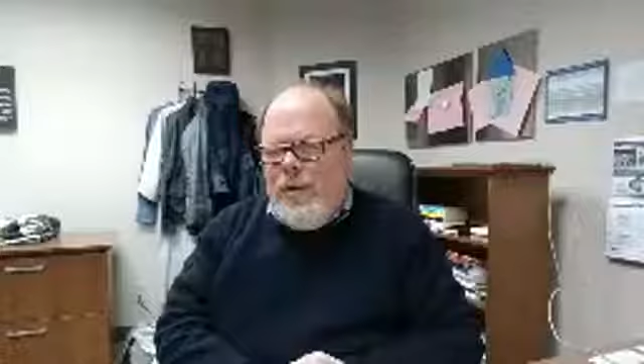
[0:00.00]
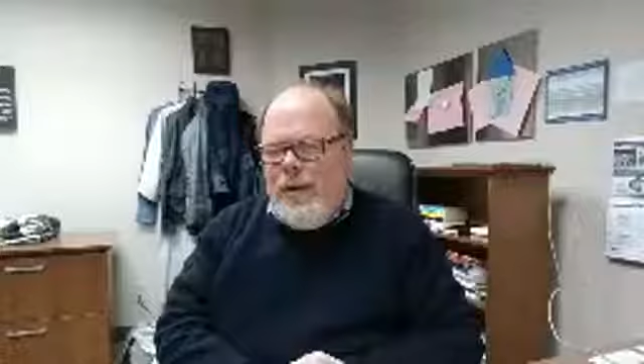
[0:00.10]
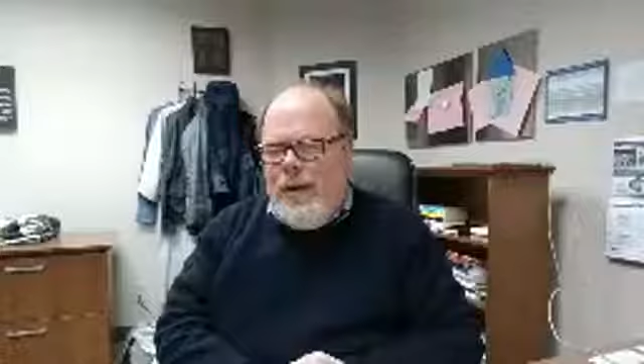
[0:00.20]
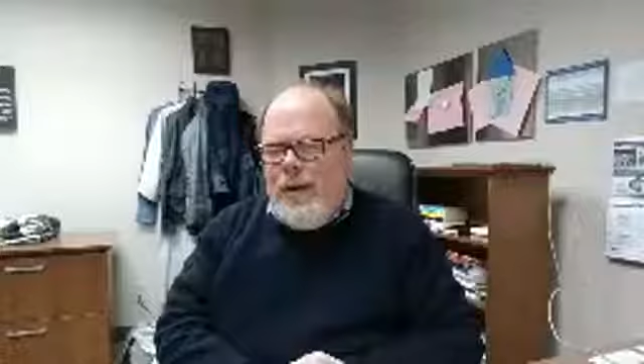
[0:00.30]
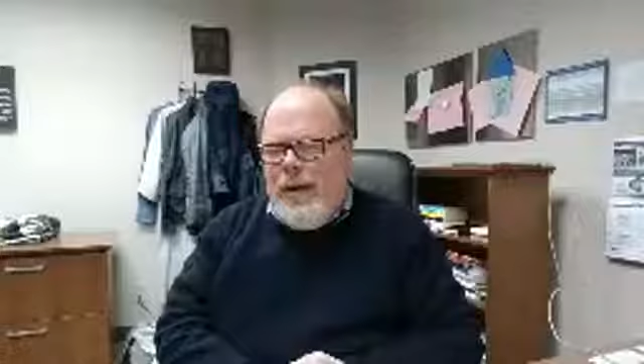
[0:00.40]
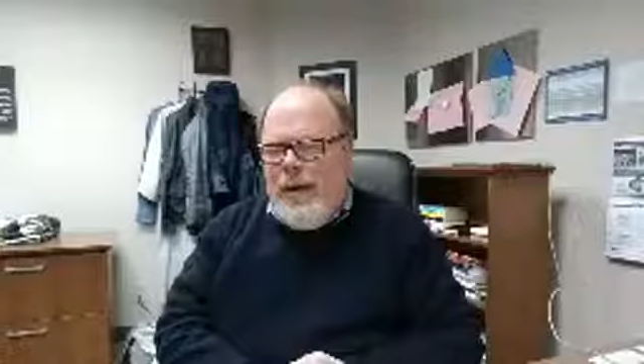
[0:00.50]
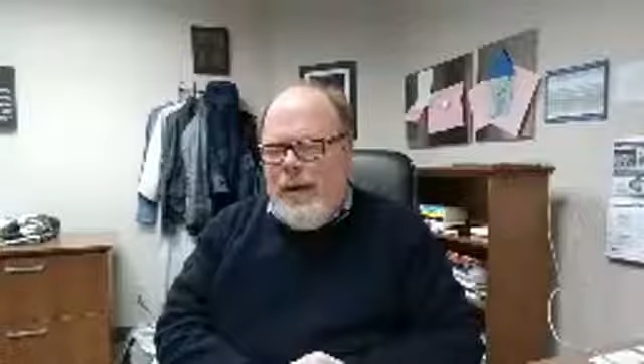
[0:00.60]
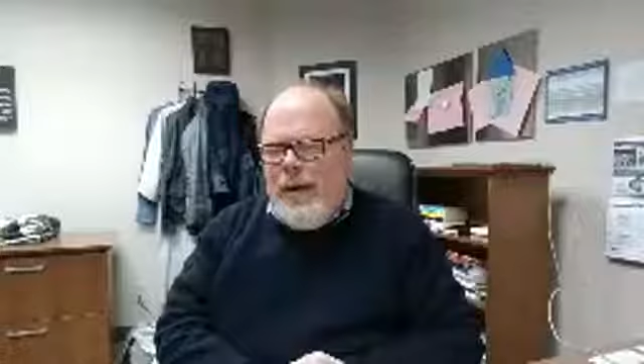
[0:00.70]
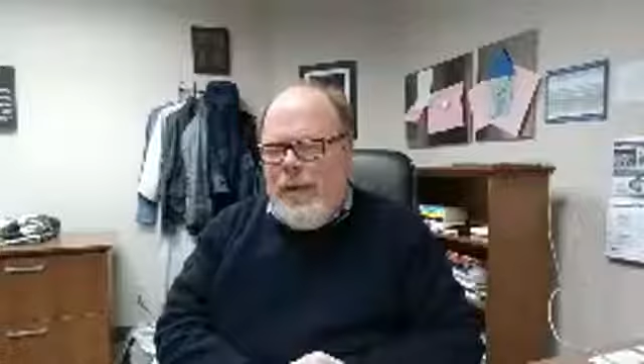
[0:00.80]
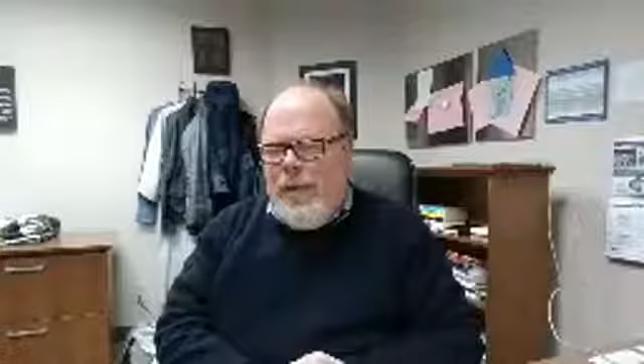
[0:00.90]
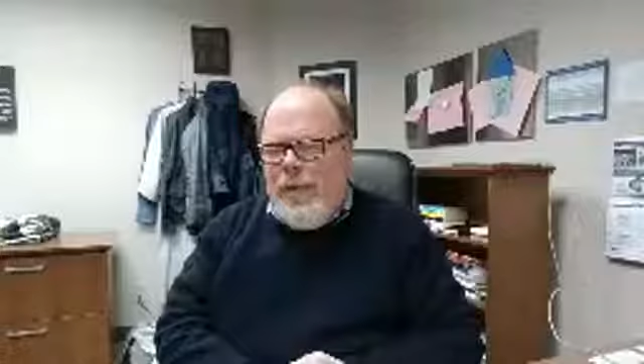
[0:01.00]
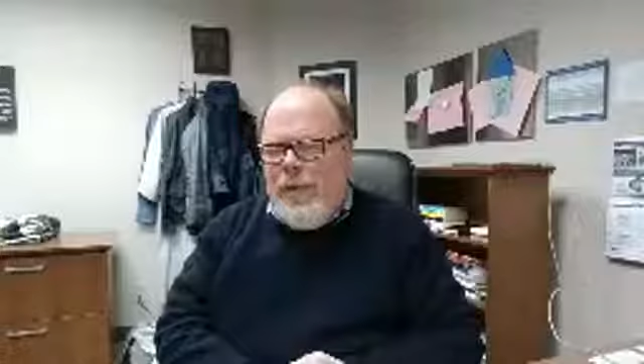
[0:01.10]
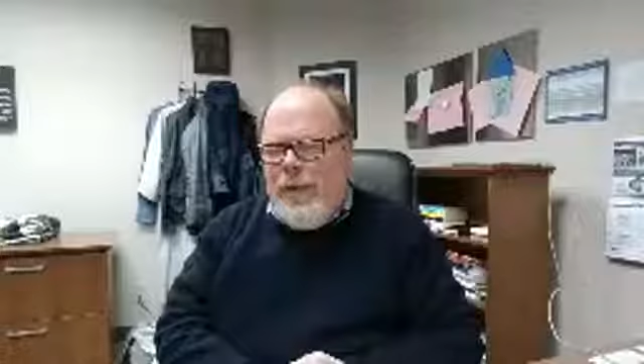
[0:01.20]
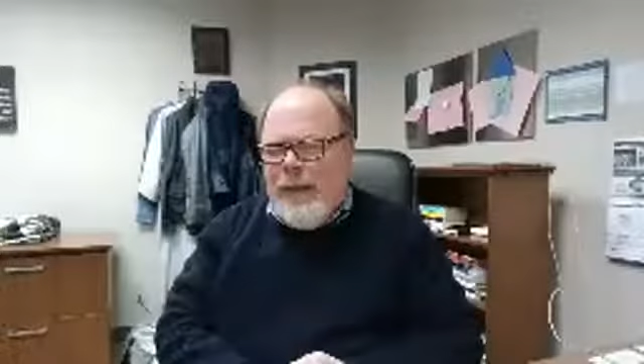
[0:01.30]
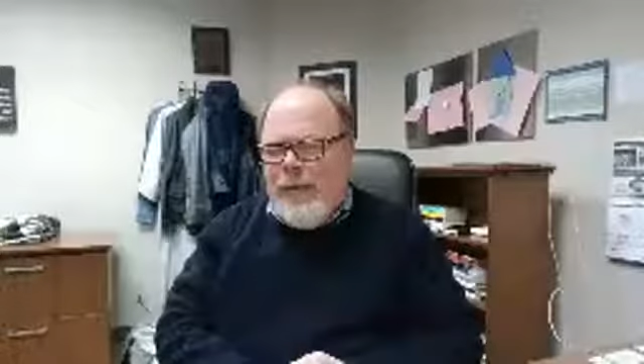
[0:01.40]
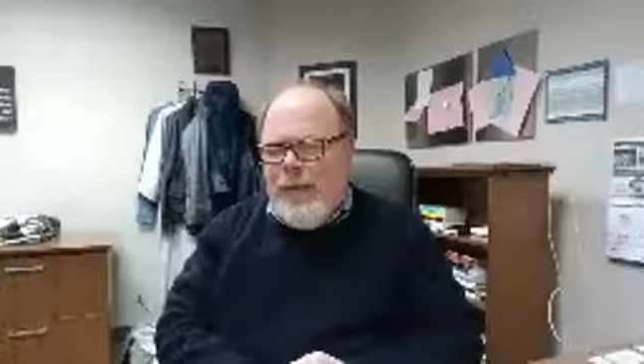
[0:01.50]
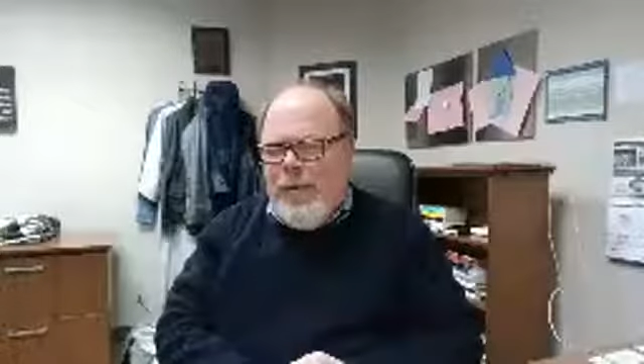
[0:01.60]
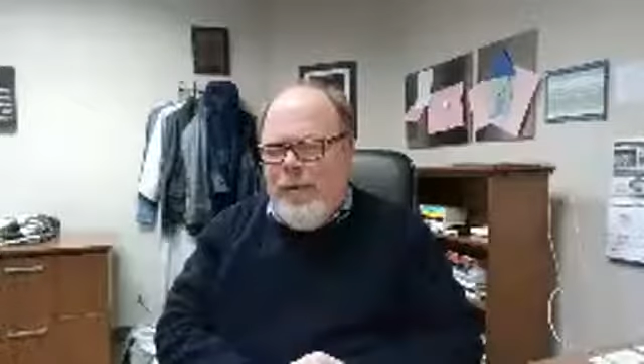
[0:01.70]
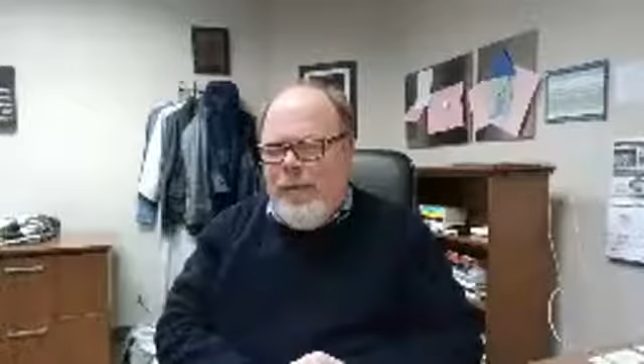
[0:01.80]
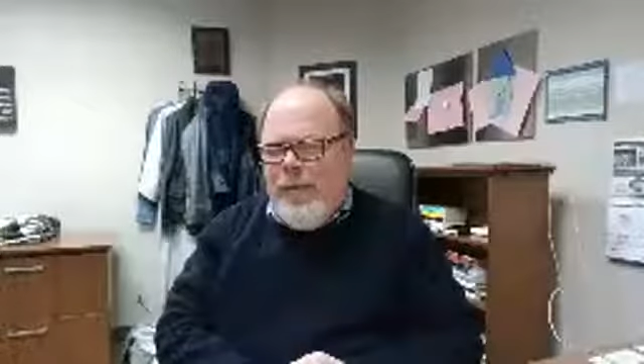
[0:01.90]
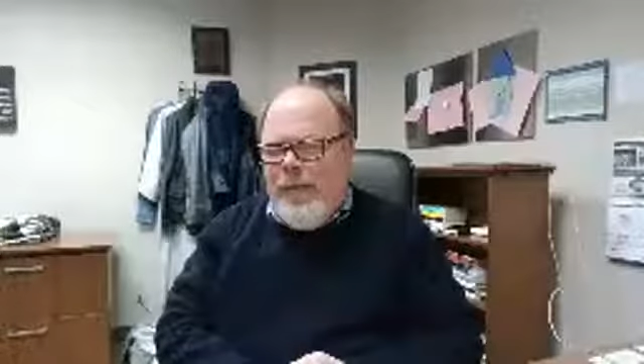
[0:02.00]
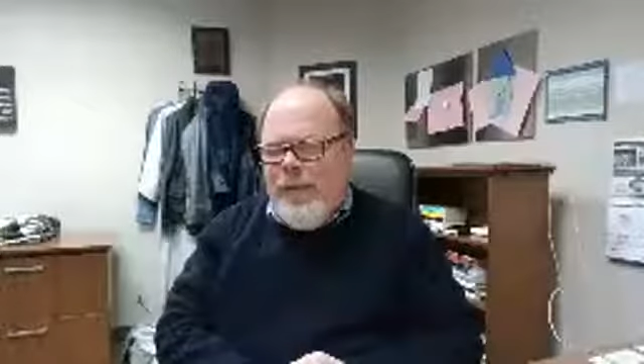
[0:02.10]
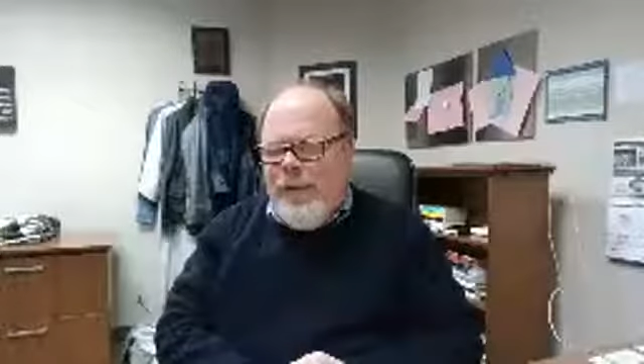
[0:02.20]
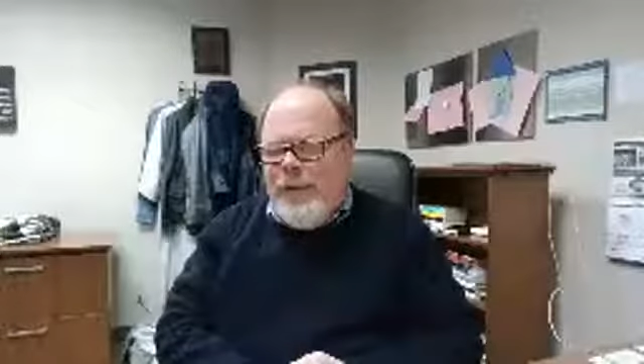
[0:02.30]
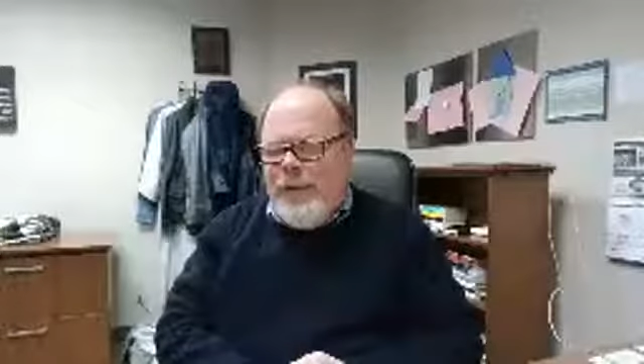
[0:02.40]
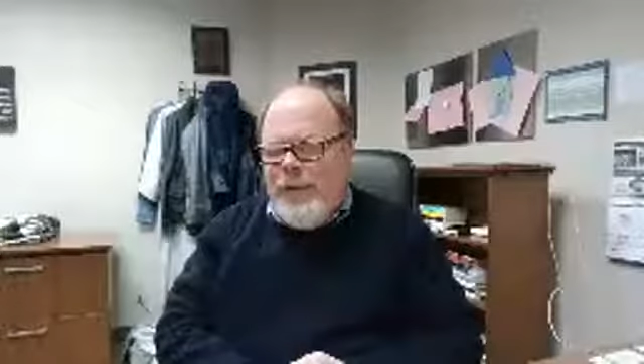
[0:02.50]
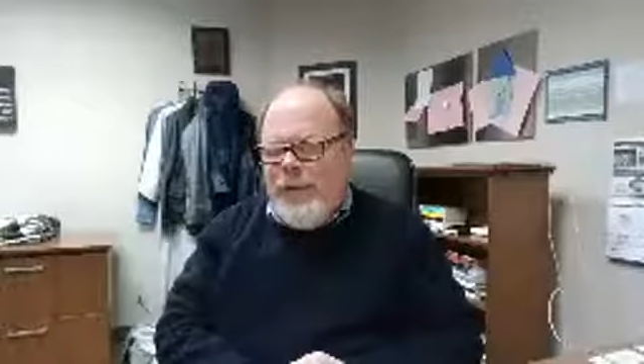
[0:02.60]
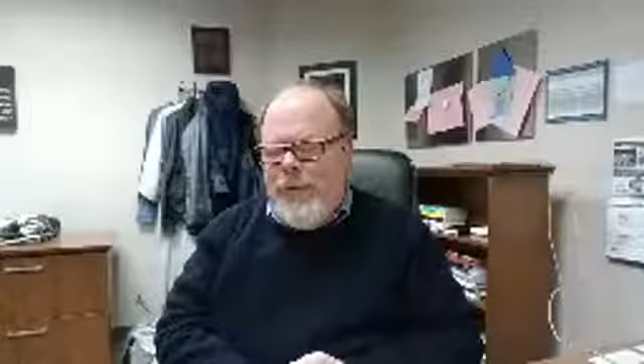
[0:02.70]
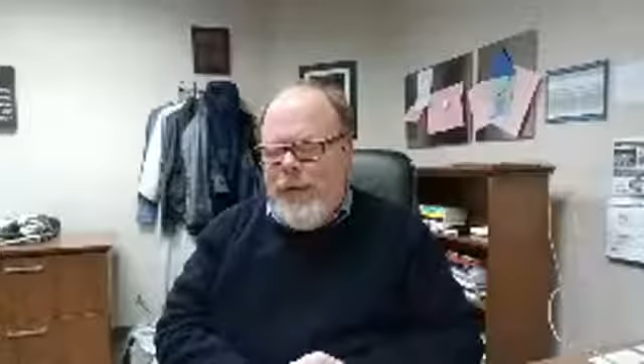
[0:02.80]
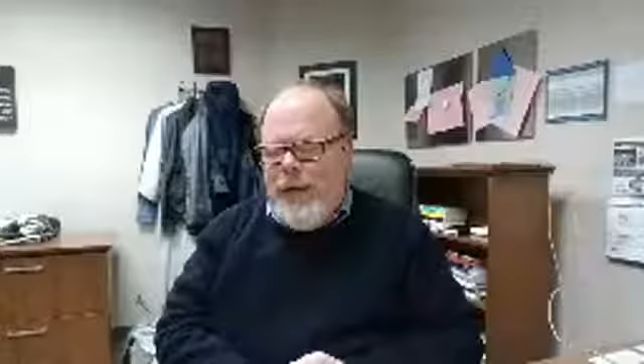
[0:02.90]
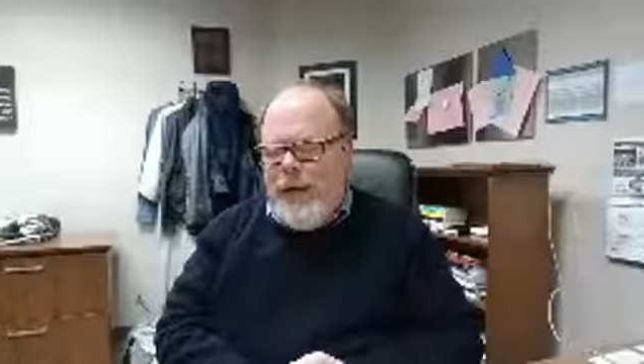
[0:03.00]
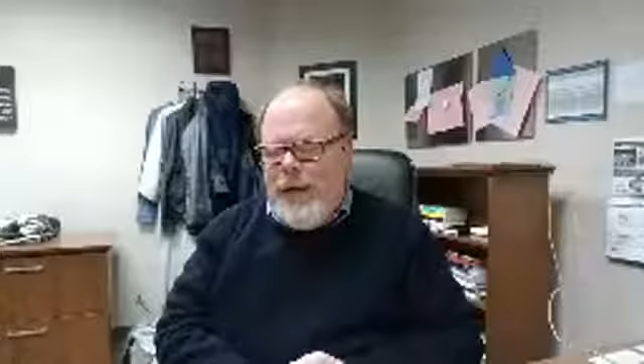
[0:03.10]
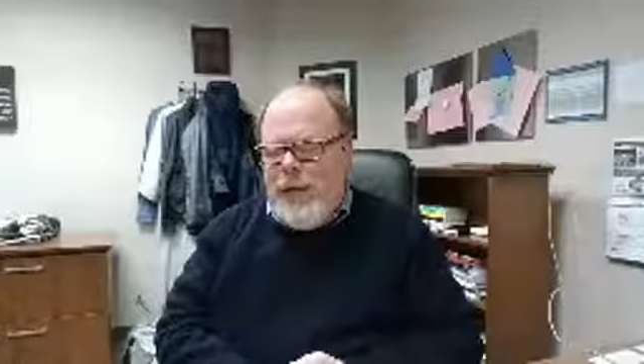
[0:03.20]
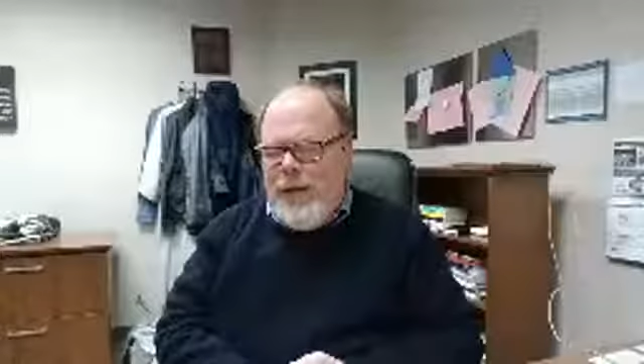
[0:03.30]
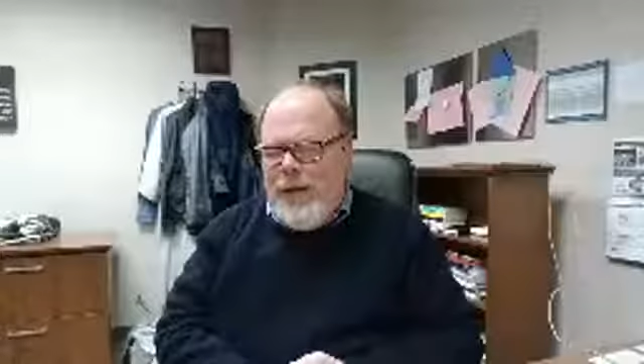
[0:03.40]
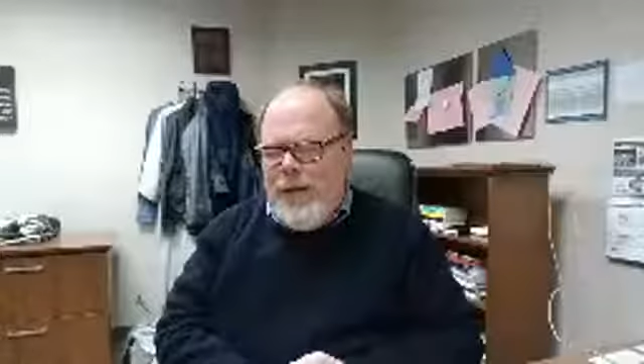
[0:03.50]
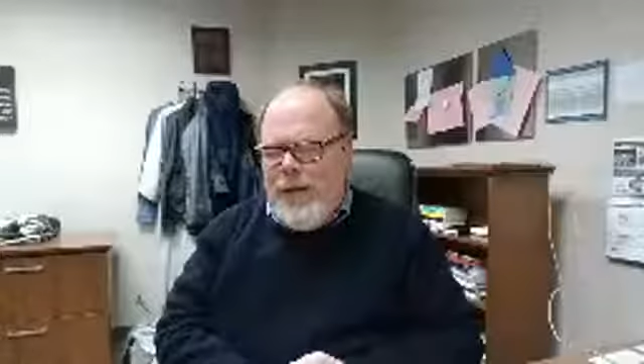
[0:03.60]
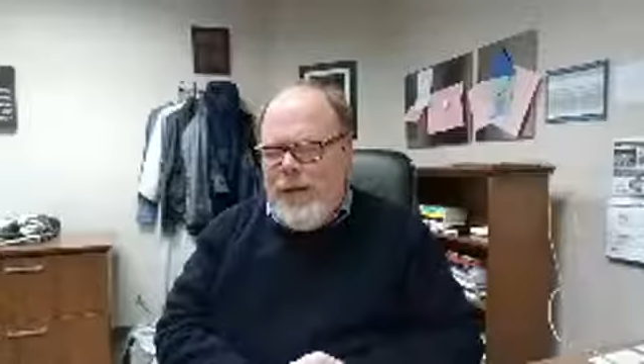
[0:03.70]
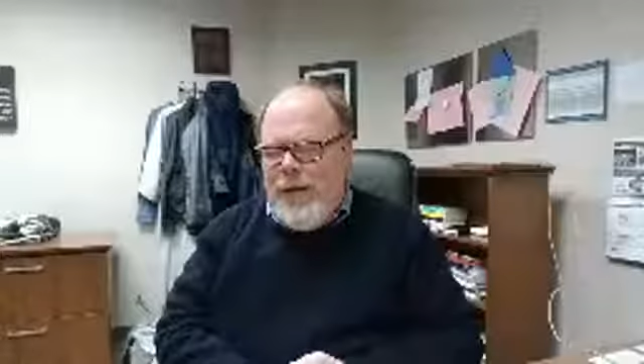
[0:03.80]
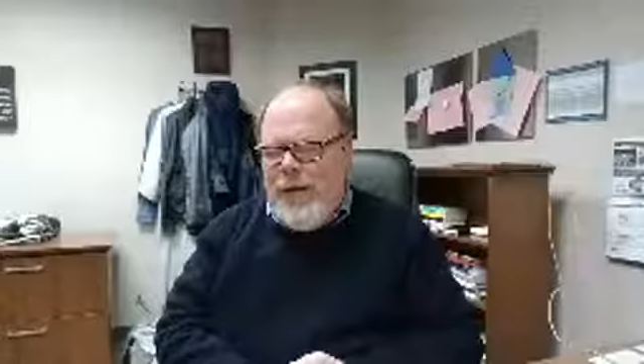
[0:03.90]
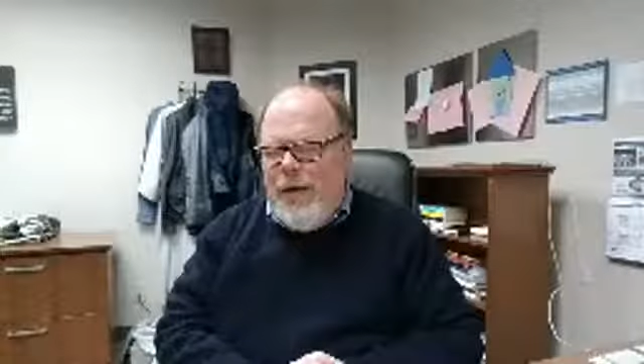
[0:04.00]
God, thank you for the ways that you have given us to engage one another,